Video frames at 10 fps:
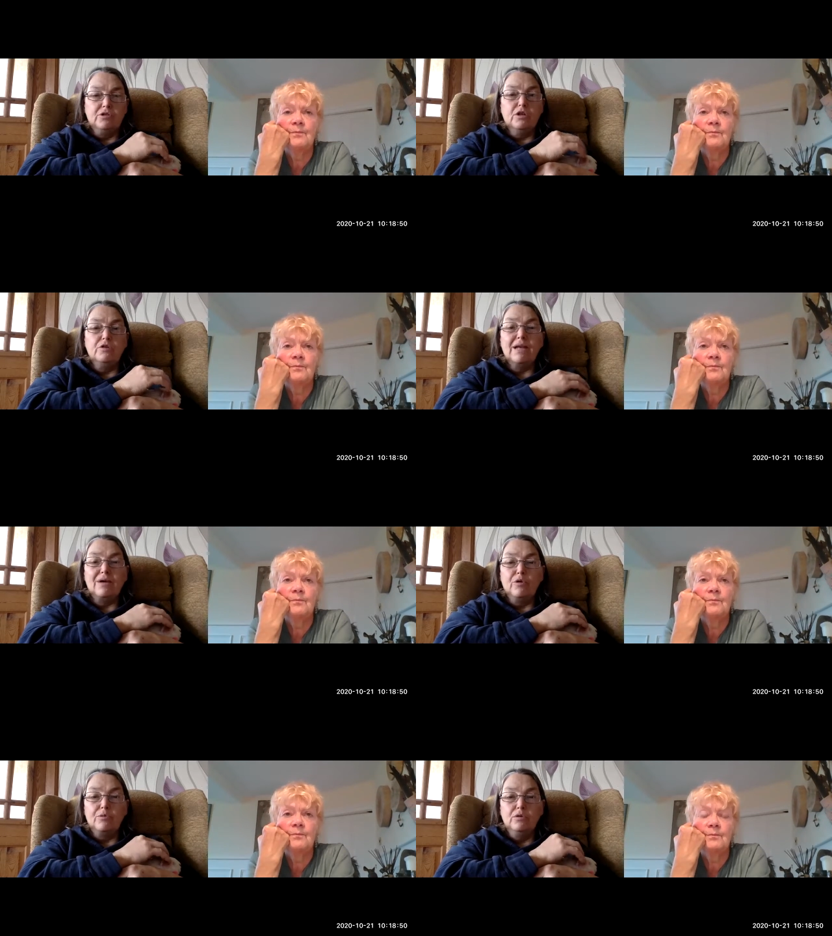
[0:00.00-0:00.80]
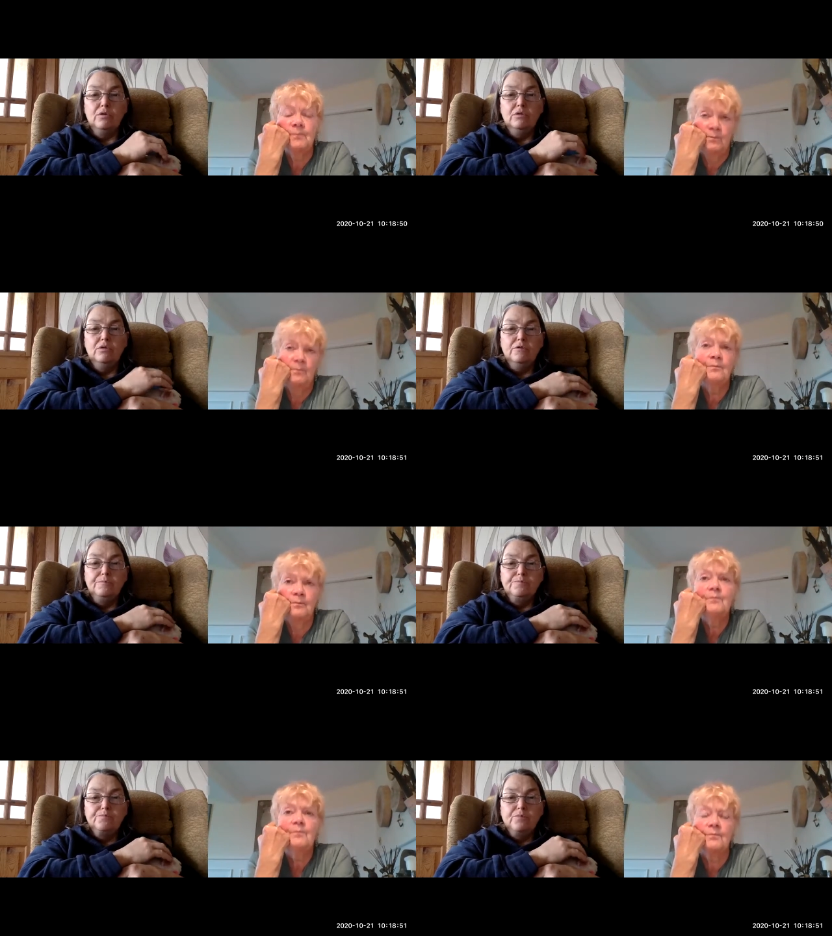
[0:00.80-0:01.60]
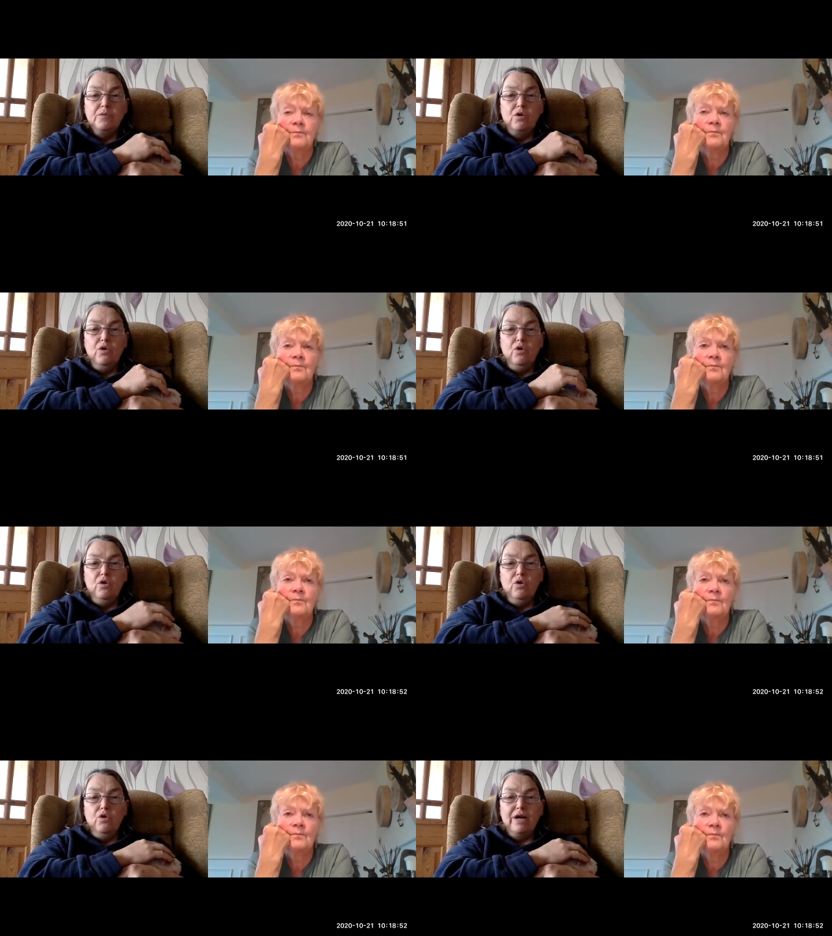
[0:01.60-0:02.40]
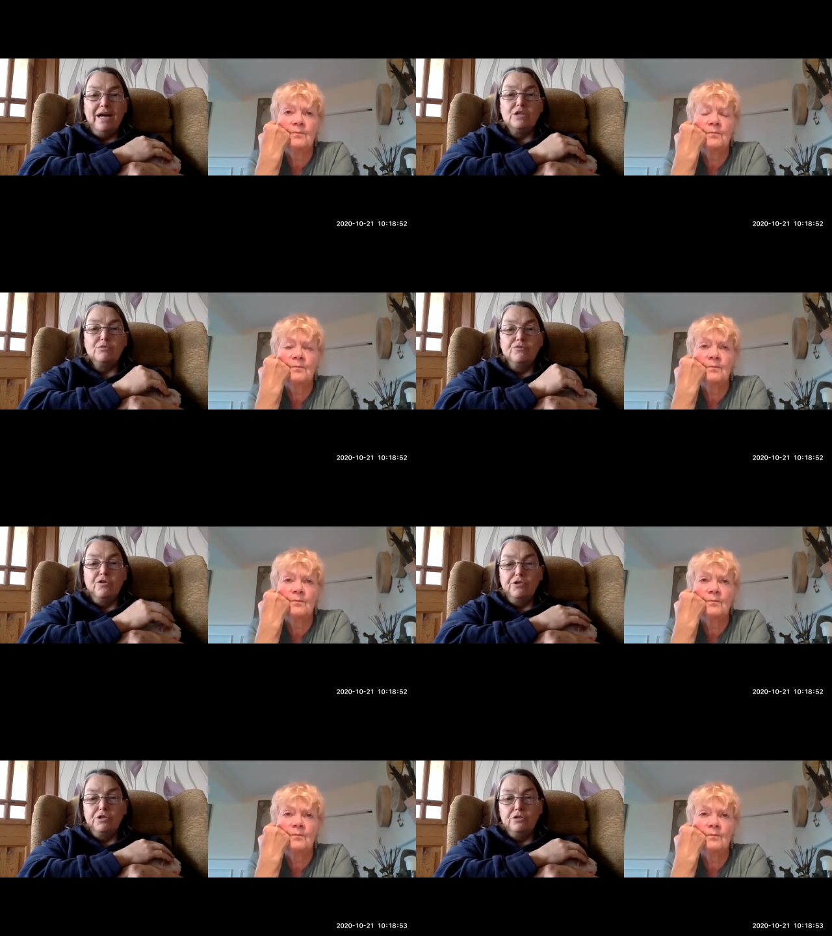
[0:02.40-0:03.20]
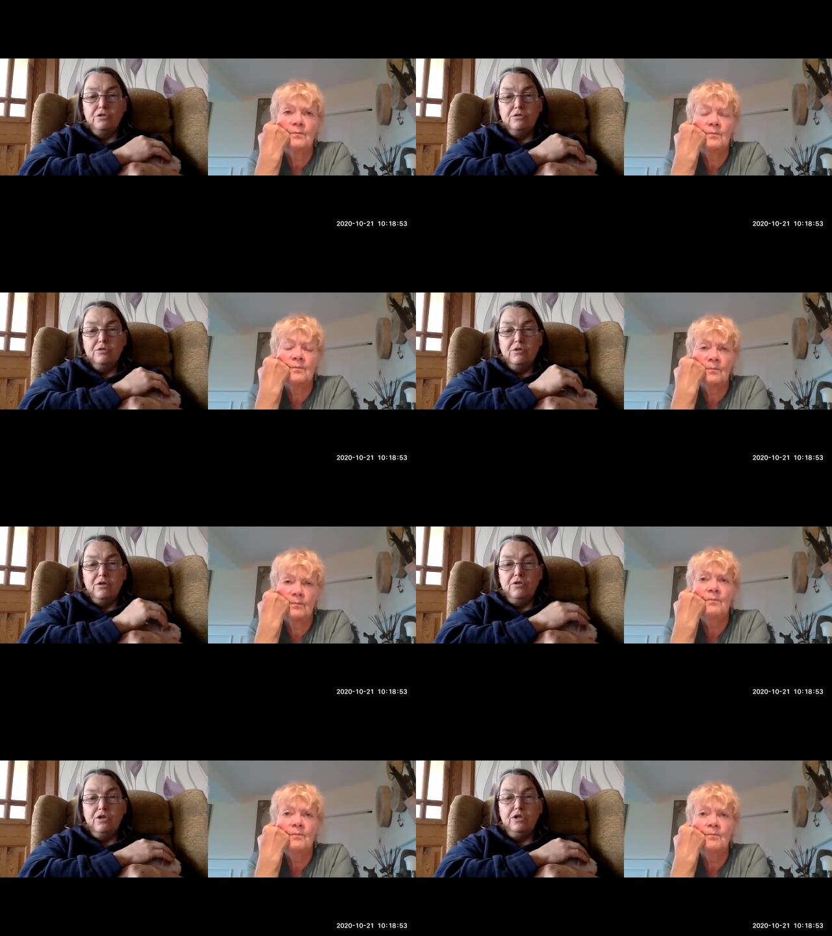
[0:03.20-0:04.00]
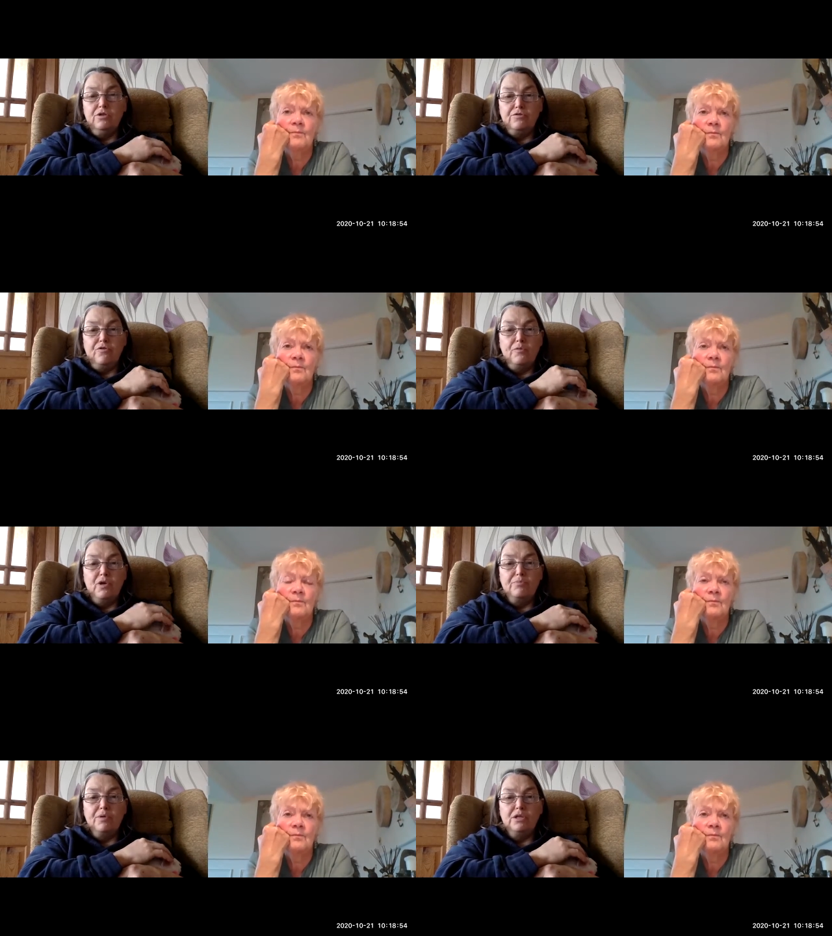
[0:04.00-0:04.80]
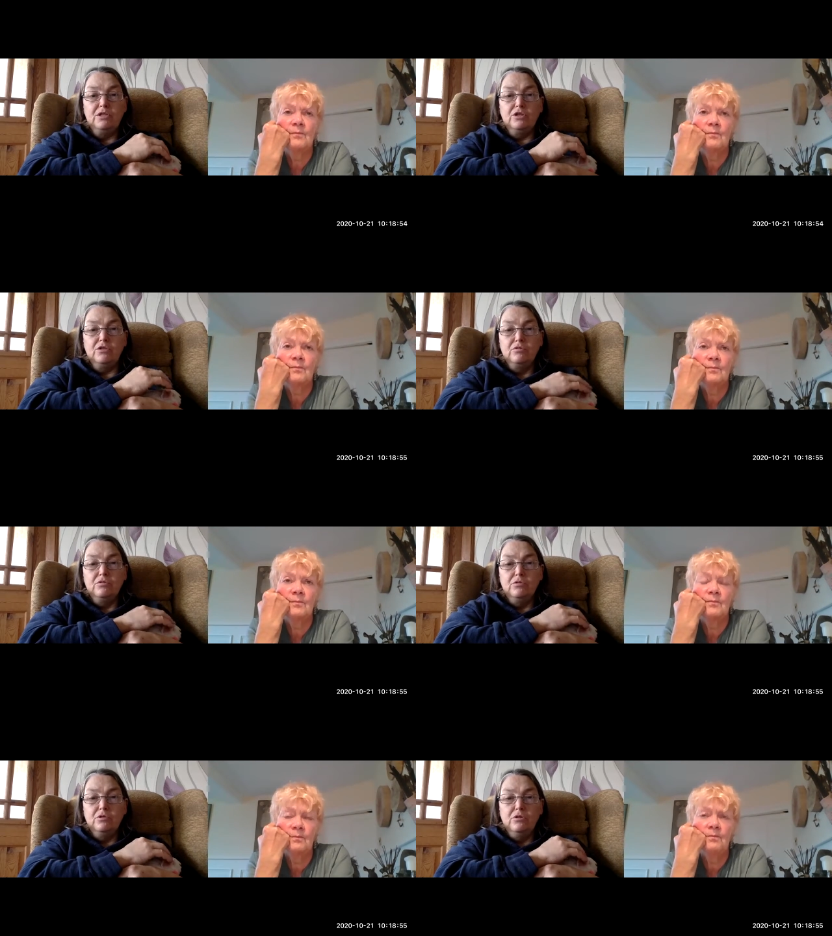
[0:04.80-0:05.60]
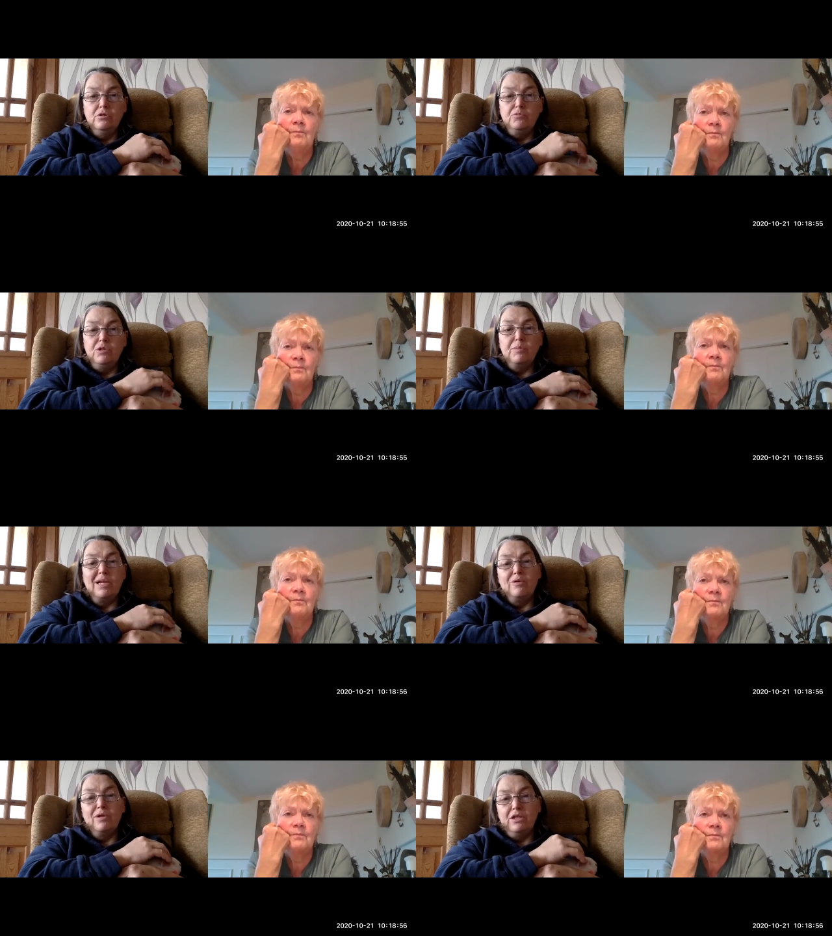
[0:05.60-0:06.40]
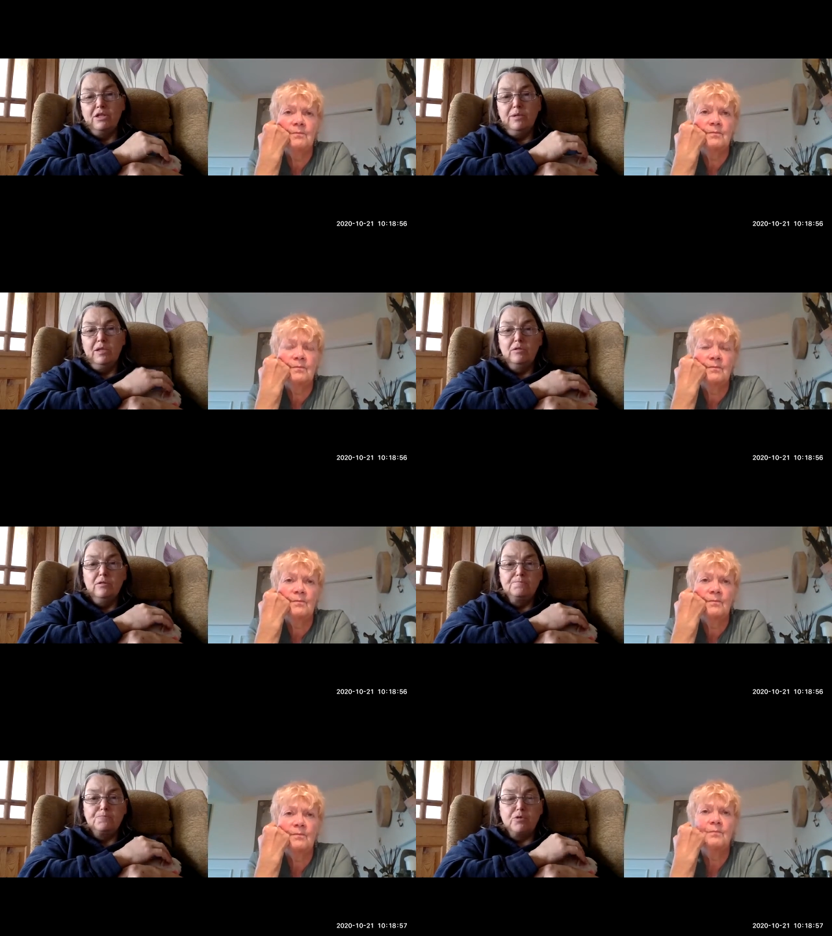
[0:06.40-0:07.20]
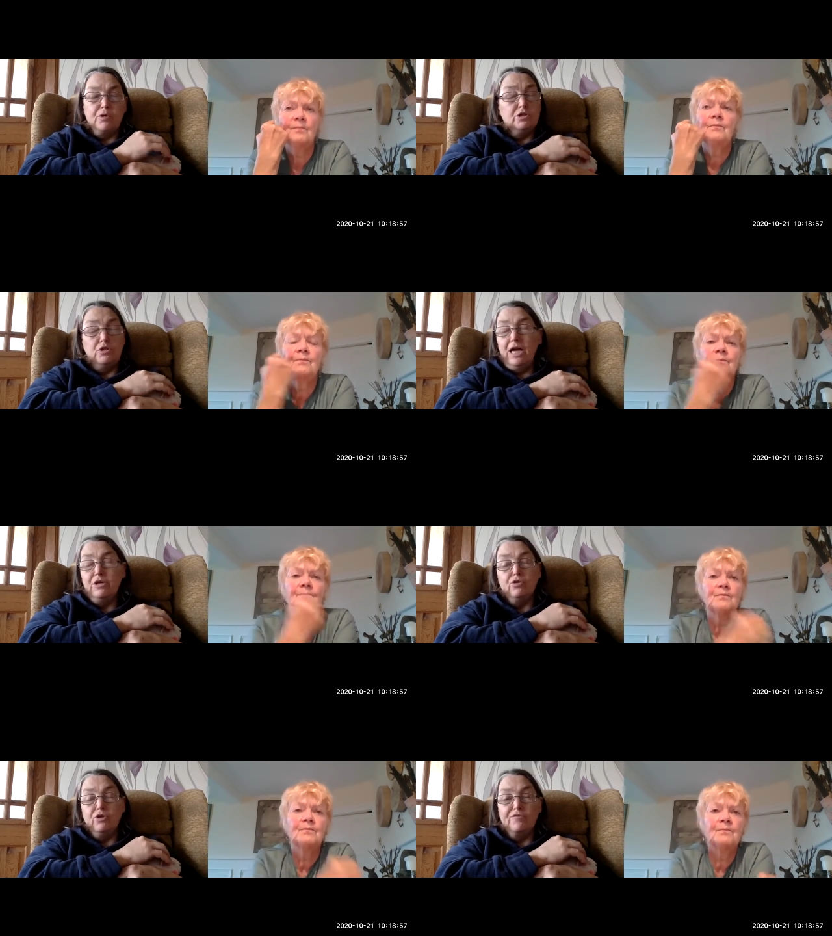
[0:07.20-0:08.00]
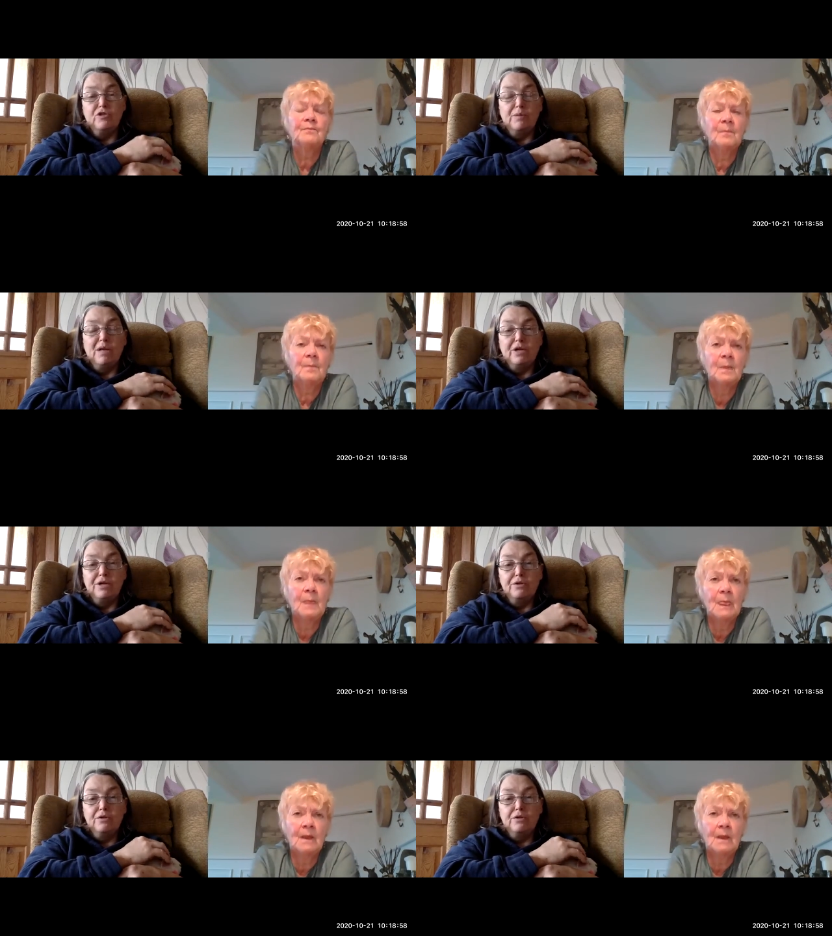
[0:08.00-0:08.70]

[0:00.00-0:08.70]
Speaker 1: that's unplowable mm-hmm. or actual forest mm-hmm. that it does form a complete circle mm-hmm. with plowland in the middle. So I, just, I just look after the plowland.